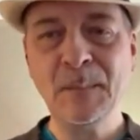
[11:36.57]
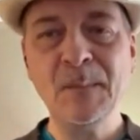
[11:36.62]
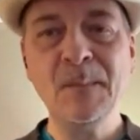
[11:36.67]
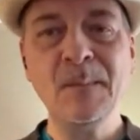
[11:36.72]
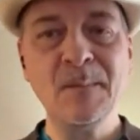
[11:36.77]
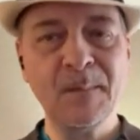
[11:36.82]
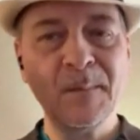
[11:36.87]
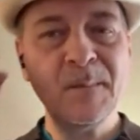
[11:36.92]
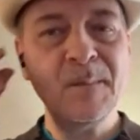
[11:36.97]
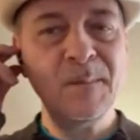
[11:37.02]

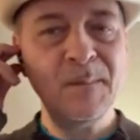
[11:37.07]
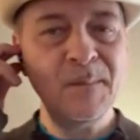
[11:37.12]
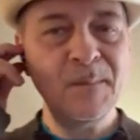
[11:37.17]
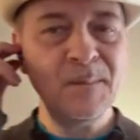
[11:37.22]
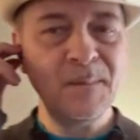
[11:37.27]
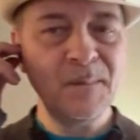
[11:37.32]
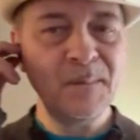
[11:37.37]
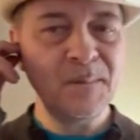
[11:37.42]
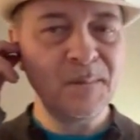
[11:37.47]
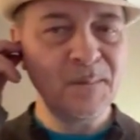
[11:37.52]
emails I
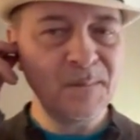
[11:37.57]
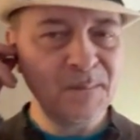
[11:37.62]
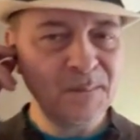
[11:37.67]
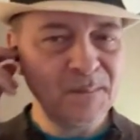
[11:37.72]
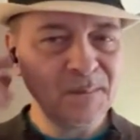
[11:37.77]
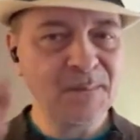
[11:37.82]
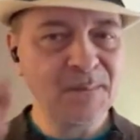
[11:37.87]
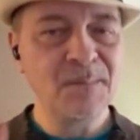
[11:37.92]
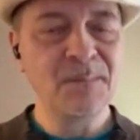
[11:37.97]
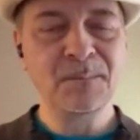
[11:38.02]
send out
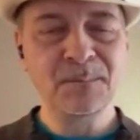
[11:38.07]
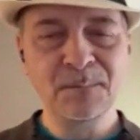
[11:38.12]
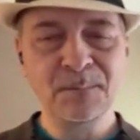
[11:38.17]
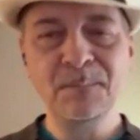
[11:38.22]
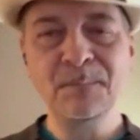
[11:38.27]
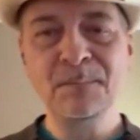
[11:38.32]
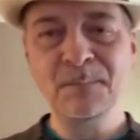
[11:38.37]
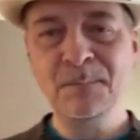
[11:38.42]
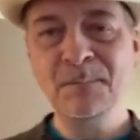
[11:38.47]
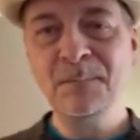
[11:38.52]
to
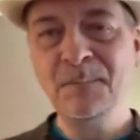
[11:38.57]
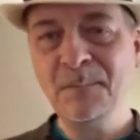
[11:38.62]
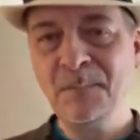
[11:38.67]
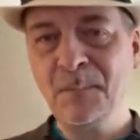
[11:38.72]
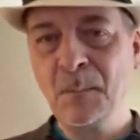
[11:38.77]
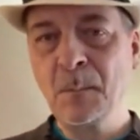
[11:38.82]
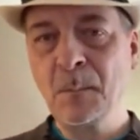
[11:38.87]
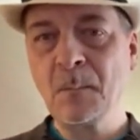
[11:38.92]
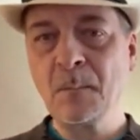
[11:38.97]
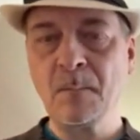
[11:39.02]
emails I
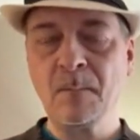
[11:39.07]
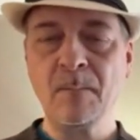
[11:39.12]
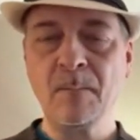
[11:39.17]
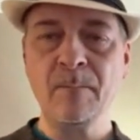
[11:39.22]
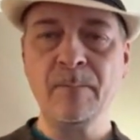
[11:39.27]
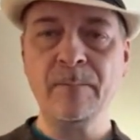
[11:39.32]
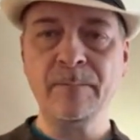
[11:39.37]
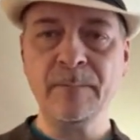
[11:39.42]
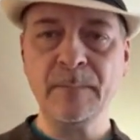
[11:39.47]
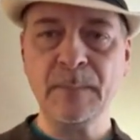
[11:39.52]
get
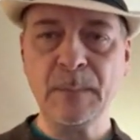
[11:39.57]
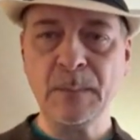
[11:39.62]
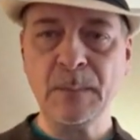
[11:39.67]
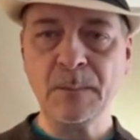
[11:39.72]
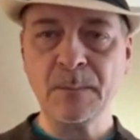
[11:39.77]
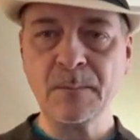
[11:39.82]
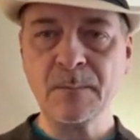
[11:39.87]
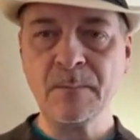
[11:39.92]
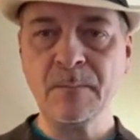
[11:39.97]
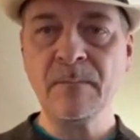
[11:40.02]
responded to.
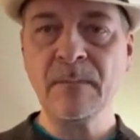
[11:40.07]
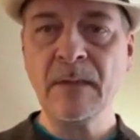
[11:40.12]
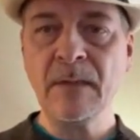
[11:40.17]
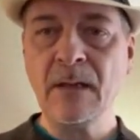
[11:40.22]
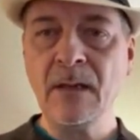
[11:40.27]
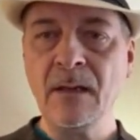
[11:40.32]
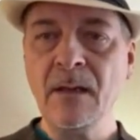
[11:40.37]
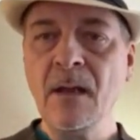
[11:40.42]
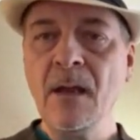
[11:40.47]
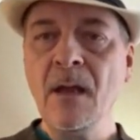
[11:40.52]

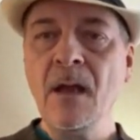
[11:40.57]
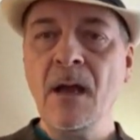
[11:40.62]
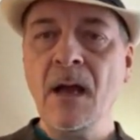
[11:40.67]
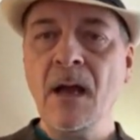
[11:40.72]
So